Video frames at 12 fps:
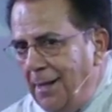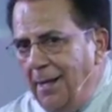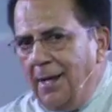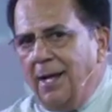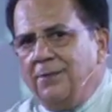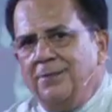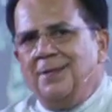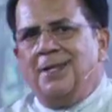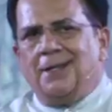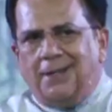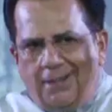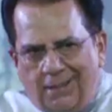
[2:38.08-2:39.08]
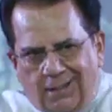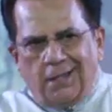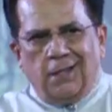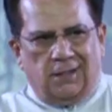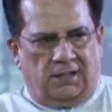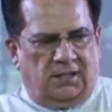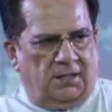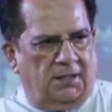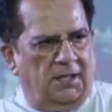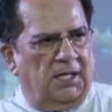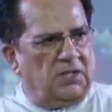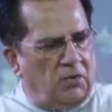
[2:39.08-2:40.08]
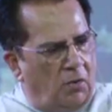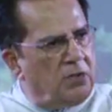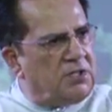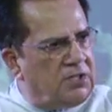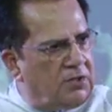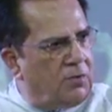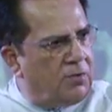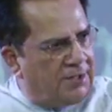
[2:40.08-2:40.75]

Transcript: and the curse is also